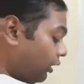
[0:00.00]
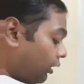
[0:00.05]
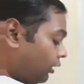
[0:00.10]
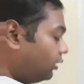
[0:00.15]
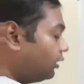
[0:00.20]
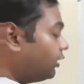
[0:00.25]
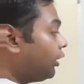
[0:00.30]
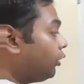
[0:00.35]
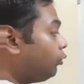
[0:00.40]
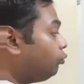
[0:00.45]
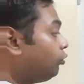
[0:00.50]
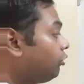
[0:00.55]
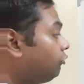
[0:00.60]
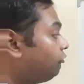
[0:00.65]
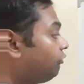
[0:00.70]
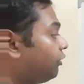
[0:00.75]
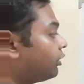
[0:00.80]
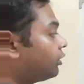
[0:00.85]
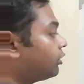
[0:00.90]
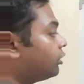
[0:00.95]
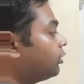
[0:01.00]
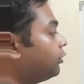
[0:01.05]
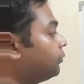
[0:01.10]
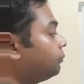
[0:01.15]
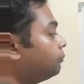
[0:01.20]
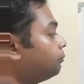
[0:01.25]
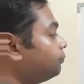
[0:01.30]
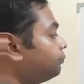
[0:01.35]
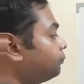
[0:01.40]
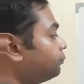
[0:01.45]
the unit vector
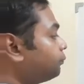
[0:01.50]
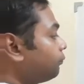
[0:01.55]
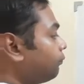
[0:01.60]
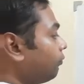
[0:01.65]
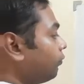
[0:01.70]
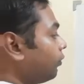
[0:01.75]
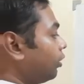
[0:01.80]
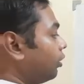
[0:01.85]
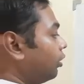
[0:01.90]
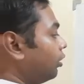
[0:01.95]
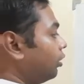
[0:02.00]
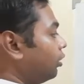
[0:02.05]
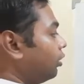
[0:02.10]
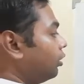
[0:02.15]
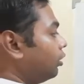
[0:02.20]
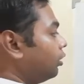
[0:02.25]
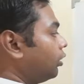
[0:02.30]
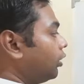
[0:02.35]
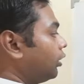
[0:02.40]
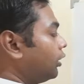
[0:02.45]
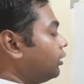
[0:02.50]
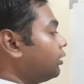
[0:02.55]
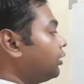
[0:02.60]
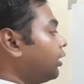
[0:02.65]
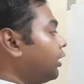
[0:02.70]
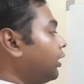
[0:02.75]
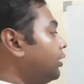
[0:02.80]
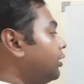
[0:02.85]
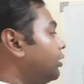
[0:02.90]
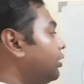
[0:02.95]
in
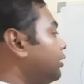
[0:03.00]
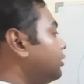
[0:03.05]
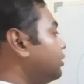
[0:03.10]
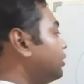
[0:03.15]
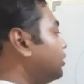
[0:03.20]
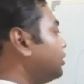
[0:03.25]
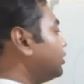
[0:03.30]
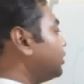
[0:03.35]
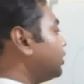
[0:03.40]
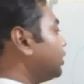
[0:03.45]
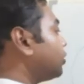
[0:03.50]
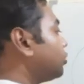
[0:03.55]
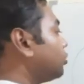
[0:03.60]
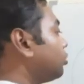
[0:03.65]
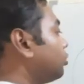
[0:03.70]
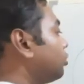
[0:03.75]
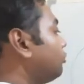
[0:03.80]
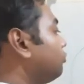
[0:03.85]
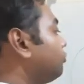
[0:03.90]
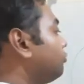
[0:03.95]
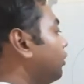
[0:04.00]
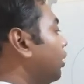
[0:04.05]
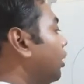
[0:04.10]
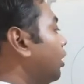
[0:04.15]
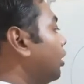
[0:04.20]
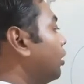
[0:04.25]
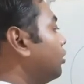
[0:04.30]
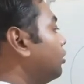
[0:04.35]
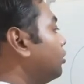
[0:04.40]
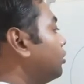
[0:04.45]
the increasing direction of
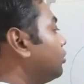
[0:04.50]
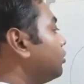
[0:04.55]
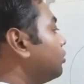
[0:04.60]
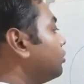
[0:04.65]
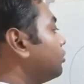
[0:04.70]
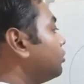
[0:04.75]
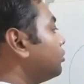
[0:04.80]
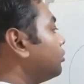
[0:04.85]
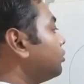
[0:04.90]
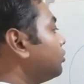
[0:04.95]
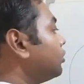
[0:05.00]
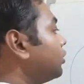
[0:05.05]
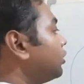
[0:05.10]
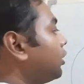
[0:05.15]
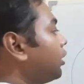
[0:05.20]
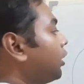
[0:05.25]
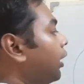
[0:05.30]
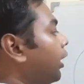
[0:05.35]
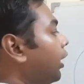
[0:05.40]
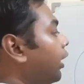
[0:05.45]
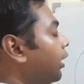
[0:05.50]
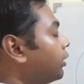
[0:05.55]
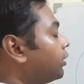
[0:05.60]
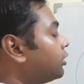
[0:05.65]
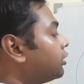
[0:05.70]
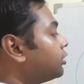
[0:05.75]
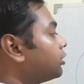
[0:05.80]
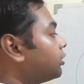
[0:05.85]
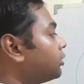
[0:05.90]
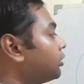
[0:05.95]
r, and
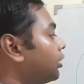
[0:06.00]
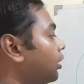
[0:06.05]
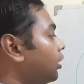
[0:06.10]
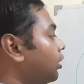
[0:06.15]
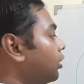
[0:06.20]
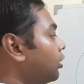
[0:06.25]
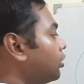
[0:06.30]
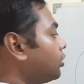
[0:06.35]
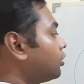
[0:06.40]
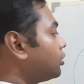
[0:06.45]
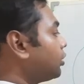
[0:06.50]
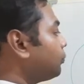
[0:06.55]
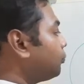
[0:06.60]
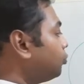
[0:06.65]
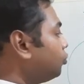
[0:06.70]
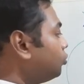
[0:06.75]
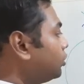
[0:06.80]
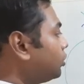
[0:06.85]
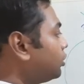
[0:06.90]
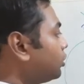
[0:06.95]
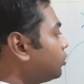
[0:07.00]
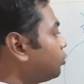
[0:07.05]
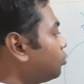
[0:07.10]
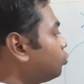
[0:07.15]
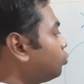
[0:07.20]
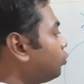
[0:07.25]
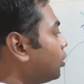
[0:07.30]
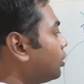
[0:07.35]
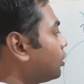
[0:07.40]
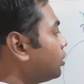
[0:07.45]
is suppose it is
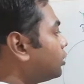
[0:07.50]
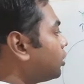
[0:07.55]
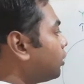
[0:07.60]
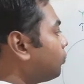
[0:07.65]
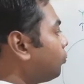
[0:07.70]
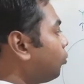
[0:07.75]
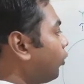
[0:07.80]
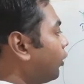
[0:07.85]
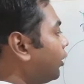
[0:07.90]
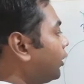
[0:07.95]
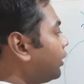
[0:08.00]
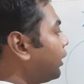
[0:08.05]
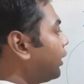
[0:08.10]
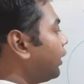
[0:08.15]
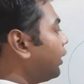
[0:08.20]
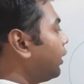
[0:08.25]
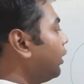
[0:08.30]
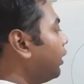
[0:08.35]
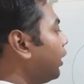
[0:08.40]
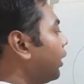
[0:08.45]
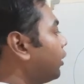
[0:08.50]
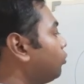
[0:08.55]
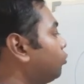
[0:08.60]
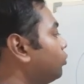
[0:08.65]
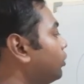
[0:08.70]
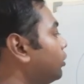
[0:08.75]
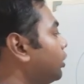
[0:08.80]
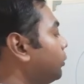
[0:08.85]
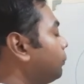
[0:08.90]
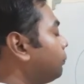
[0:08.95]
towards a point A, and
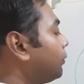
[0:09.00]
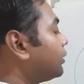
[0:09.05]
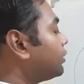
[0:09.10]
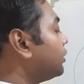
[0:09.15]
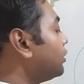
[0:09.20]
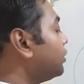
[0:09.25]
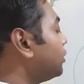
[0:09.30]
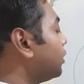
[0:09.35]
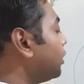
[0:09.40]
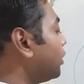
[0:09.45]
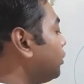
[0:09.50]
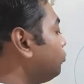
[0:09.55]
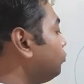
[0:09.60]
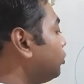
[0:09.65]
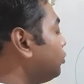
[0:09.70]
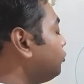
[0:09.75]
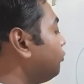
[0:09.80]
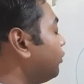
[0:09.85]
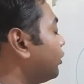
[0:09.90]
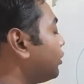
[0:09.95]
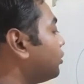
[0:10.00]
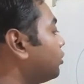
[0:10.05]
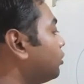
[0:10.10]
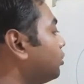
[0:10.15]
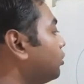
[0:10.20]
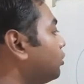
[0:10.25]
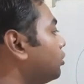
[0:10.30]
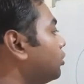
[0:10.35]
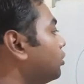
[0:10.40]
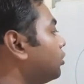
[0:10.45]
we represent the unit
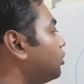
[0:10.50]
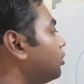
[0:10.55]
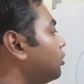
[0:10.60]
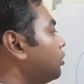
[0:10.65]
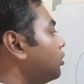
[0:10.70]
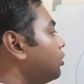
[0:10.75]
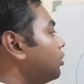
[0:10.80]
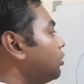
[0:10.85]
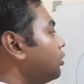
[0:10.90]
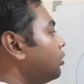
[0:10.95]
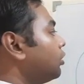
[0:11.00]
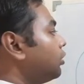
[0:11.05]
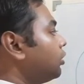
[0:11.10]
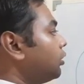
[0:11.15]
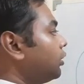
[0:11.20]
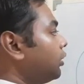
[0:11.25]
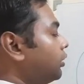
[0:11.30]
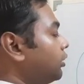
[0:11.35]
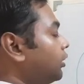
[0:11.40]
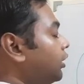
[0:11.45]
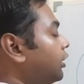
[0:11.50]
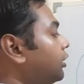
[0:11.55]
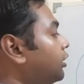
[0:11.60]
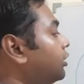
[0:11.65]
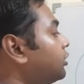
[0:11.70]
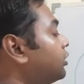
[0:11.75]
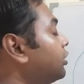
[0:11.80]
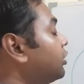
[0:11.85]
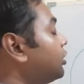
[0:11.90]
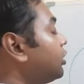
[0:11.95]
vector in the
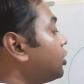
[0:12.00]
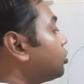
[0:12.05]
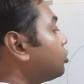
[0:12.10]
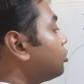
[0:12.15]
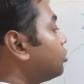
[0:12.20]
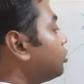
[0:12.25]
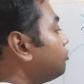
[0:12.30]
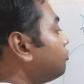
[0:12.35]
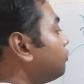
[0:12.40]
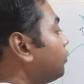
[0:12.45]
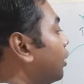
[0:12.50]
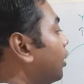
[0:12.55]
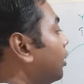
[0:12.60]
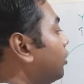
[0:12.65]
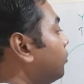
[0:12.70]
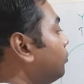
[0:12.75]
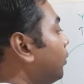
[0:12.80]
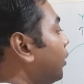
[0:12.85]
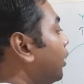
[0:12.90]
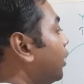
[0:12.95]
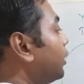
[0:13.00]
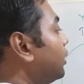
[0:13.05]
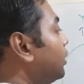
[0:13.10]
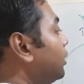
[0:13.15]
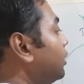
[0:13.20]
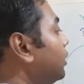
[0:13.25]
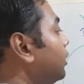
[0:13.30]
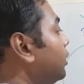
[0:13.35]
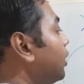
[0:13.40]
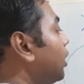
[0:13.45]
increasing direction of r by
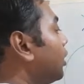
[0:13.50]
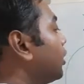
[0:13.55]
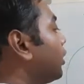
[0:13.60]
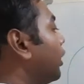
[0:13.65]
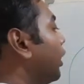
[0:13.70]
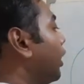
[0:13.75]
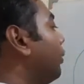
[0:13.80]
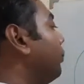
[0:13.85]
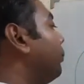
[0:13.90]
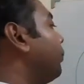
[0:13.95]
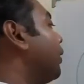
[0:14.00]
er cap,